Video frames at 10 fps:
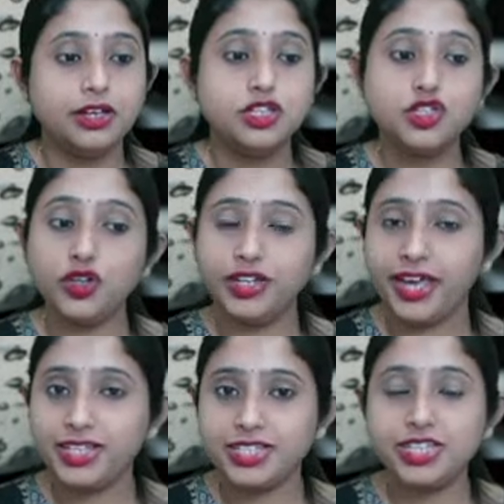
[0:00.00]
So
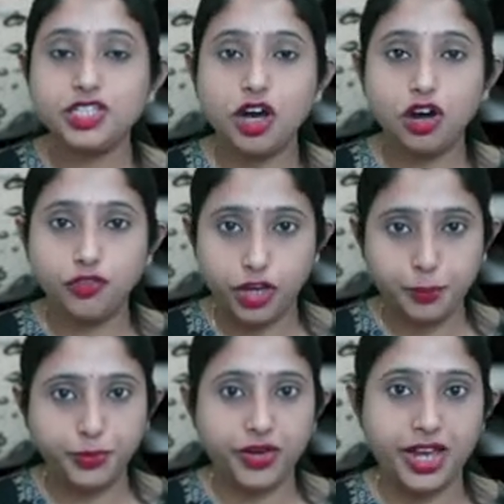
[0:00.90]
next is your
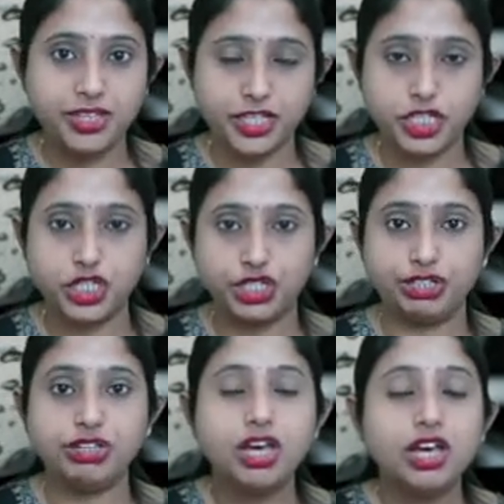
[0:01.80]

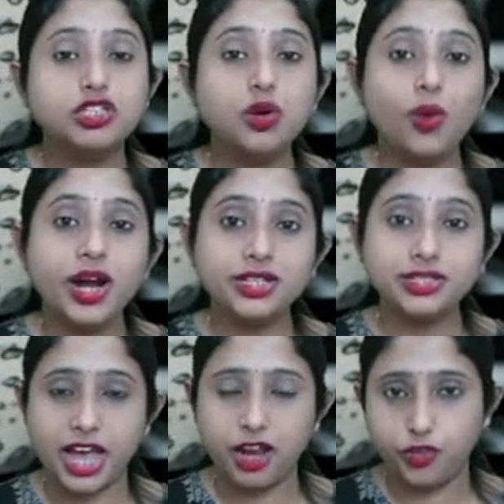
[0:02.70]
vaporization. So what is
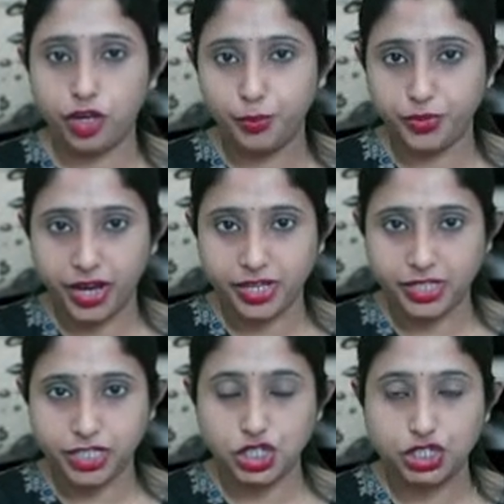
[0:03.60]
that
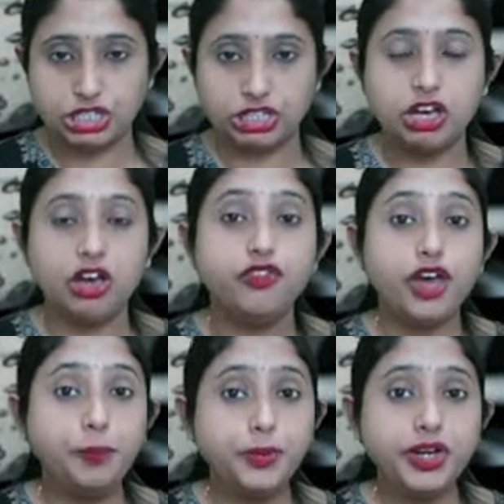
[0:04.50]
vaporization?
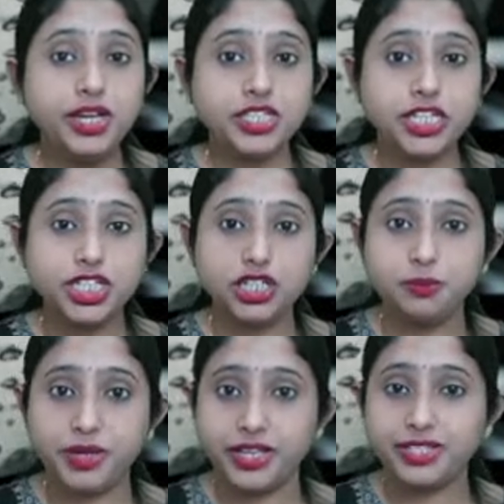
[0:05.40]
Vaporization
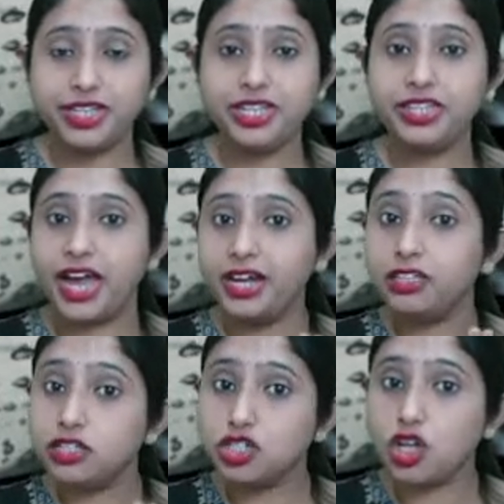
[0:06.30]
means in
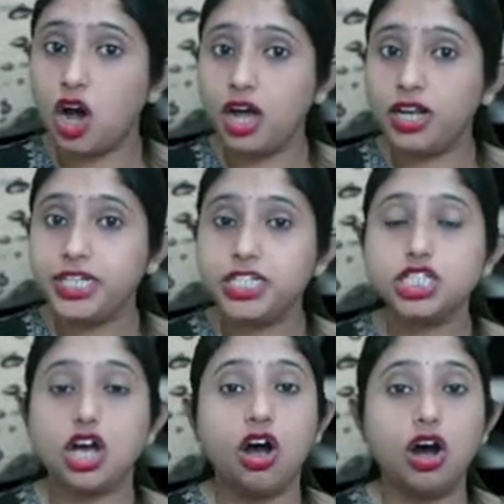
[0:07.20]
that the solid
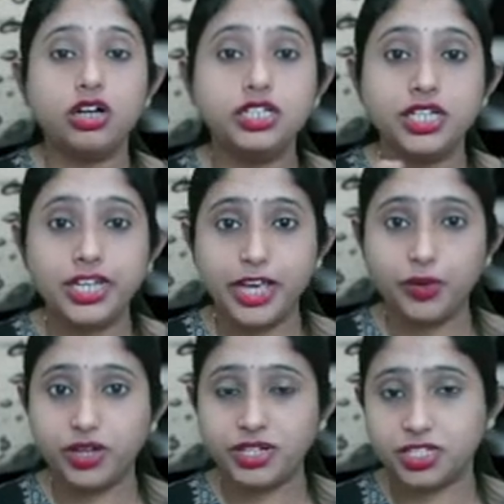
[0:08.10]
or the
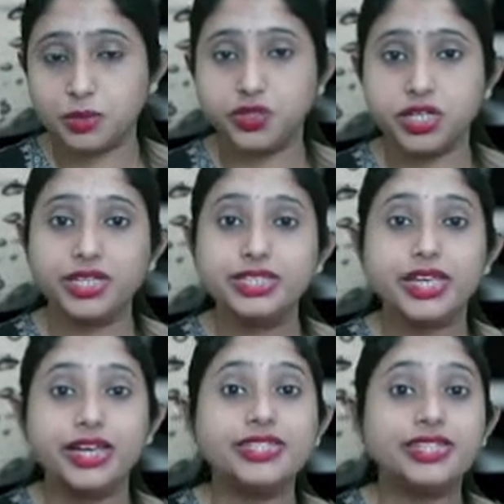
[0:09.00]
liquid substance
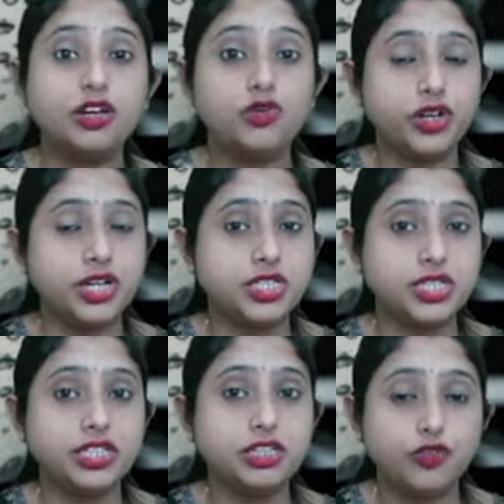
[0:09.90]
gets converted
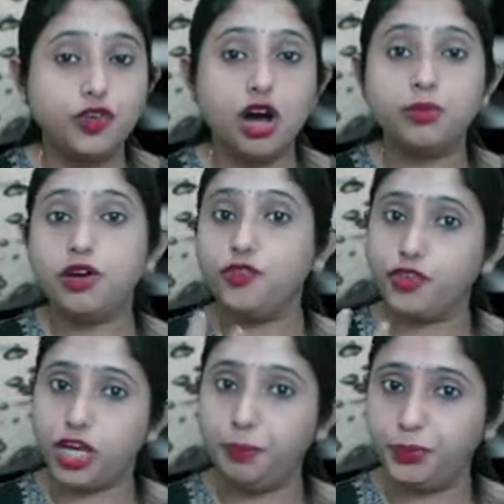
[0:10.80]
in the form of
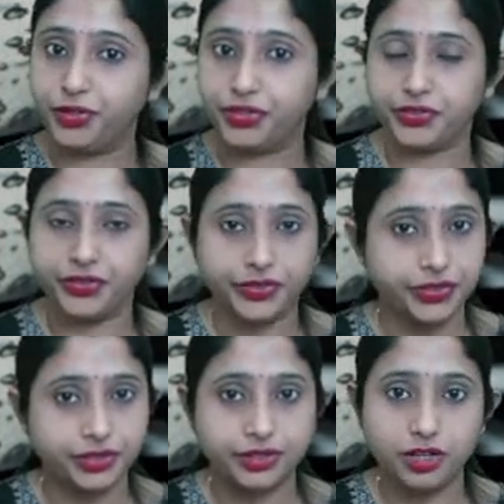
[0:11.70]
vapor.
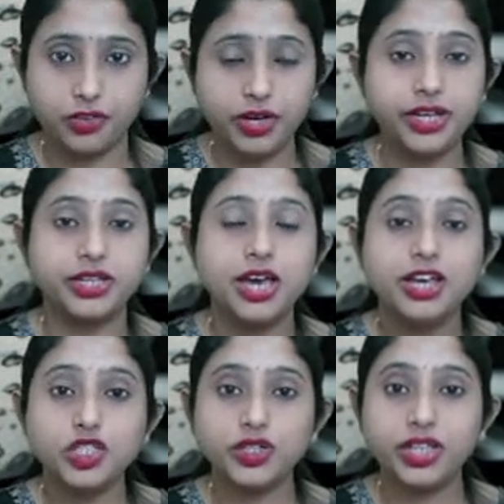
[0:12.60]
Alright.
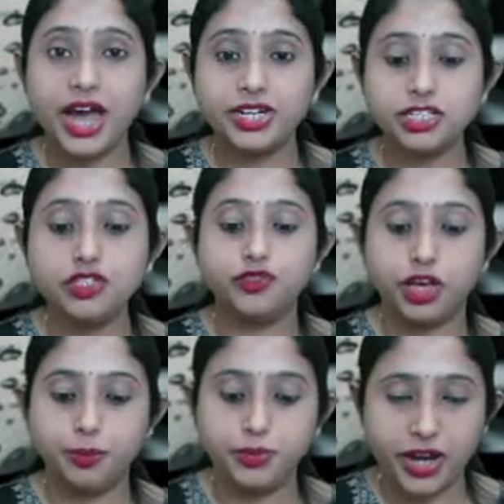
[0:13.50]
So that is
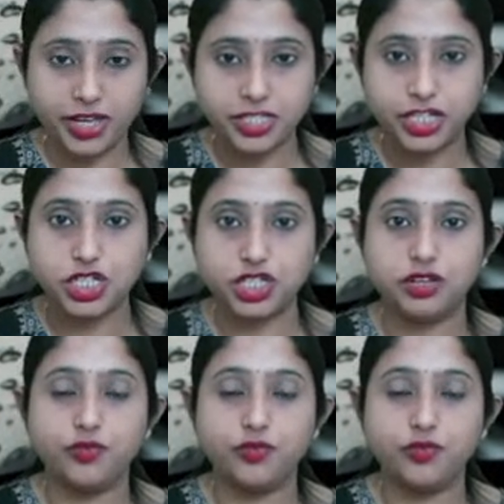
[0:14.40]
vaporization.